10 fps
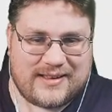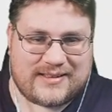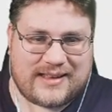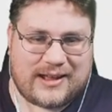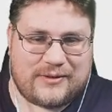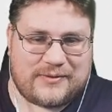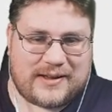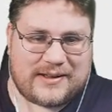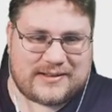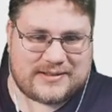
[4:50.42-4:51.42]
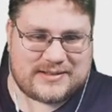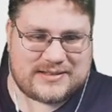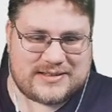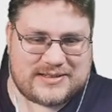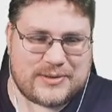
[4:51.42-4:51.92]
Cow
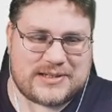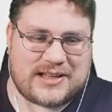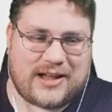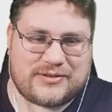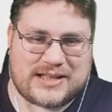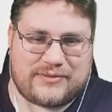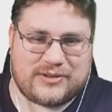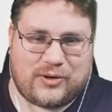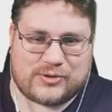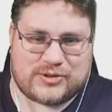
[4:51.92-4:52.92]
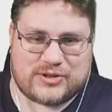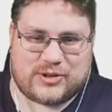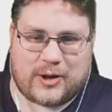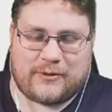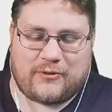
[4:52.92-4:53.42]
fangs. Susie carves another notch in the
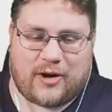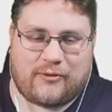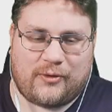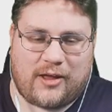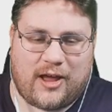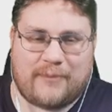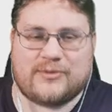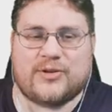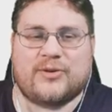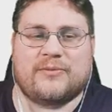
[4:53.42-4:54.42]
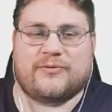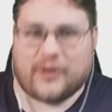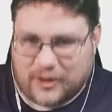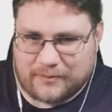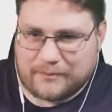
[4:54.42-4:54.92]
stock of a rifle. To
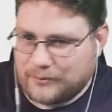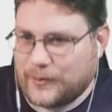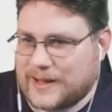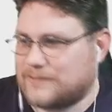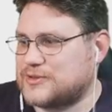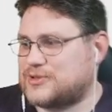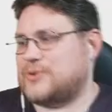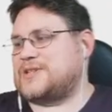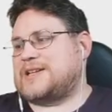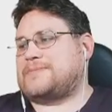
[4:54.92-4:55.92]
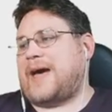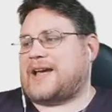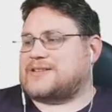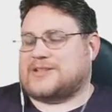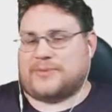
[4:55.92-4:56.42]
confirm, Susie is
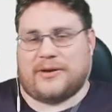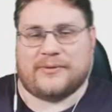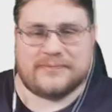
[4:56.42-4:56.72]
maxed as well.